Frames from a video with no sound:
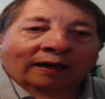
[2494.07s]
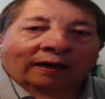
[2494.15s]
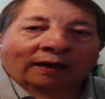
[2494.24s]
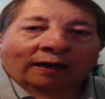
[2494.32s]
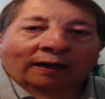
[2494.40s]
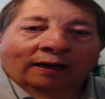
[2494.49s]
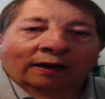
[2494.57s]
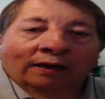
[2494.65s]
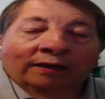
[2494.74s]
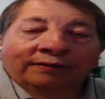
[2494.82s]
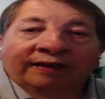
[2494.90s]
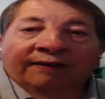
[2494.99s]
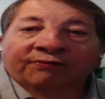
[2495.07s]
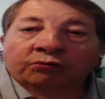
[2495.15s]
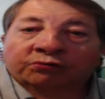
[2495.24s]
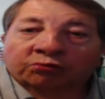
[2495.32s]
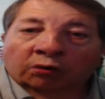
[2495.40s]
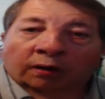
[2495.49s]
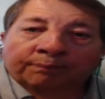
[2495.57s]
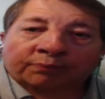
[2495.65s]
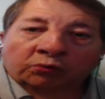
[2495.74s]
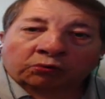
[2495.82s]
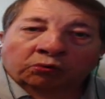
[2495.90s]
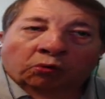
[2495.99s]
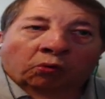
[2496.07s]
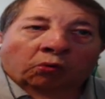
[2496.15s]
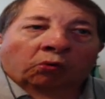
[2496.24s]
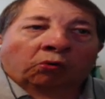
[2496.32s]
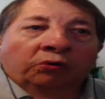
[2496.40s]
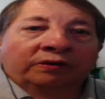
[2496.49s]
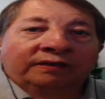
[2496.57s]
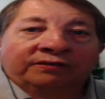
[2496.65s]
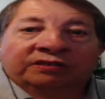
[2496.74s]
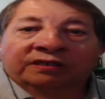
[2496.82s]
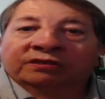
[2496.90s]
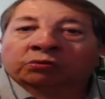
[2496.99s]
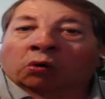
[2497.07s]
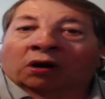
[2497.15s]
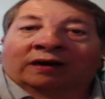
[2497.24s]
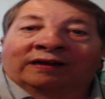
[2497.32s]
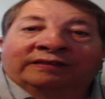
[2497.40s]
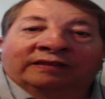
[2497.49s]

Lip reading: a never Trumper or he just wanted